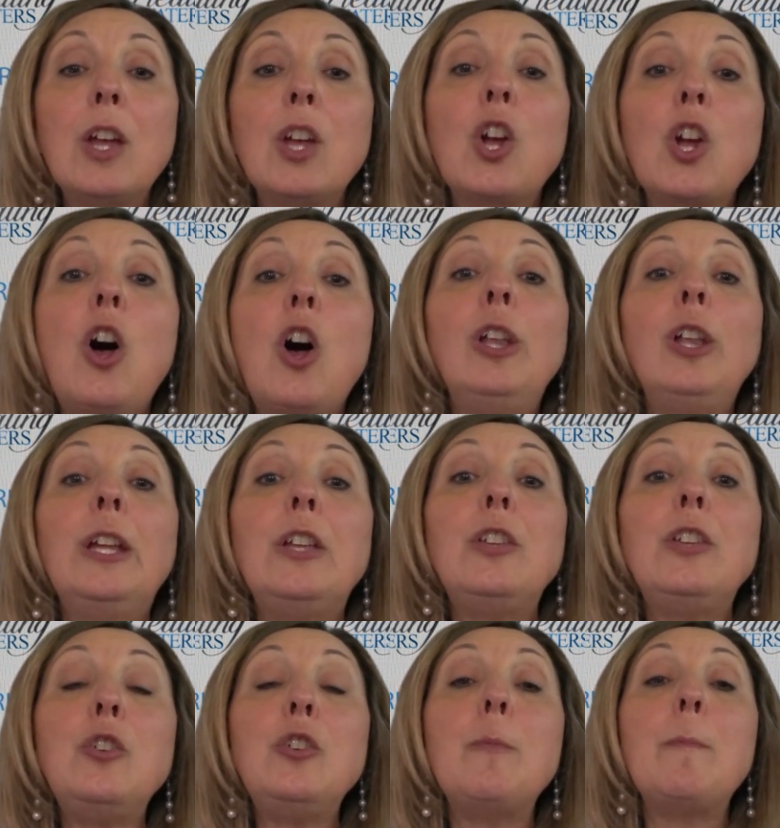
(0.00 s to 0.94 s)

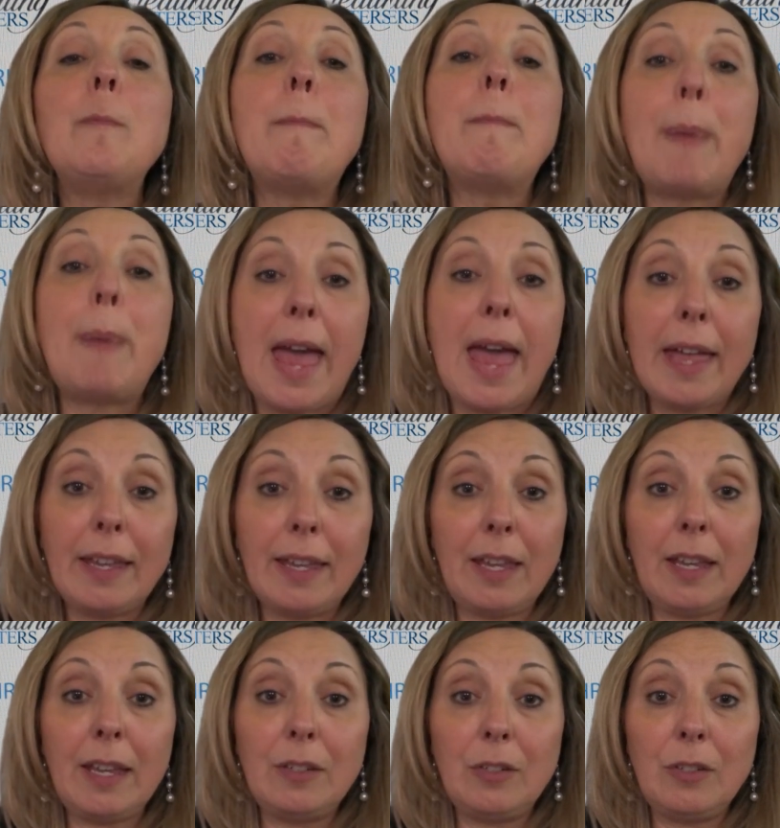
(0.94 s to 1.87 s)
calling you back
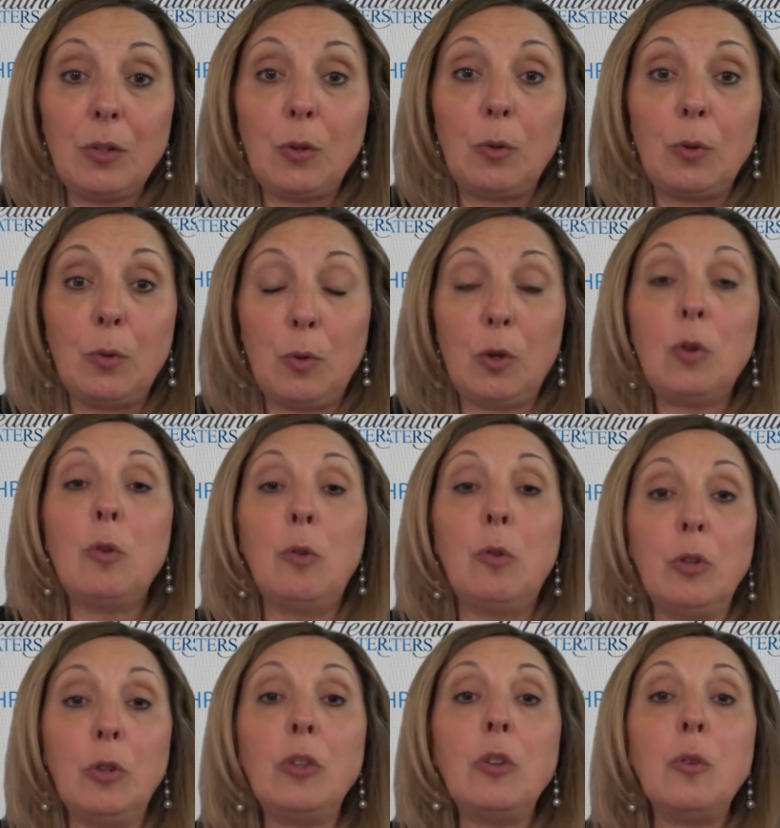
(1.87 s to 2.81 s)
into
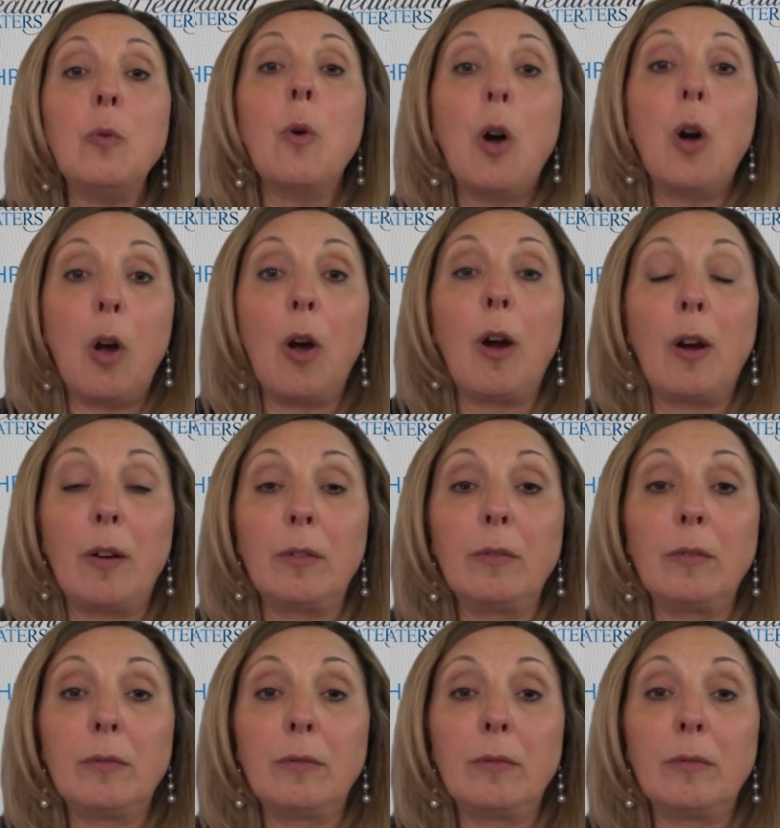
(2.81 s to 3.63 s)
who you are